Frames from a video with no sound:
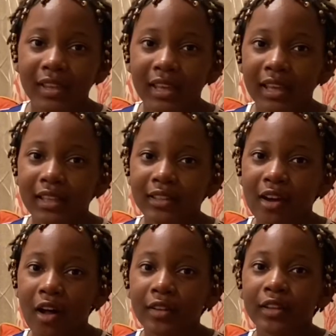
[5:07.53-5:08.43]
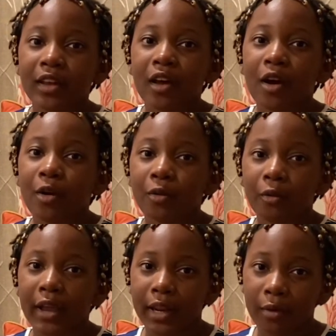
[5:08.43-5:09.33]
It's called A
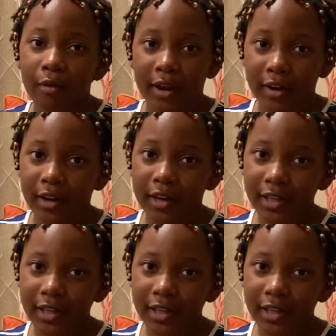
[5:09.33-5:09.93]
Red Record.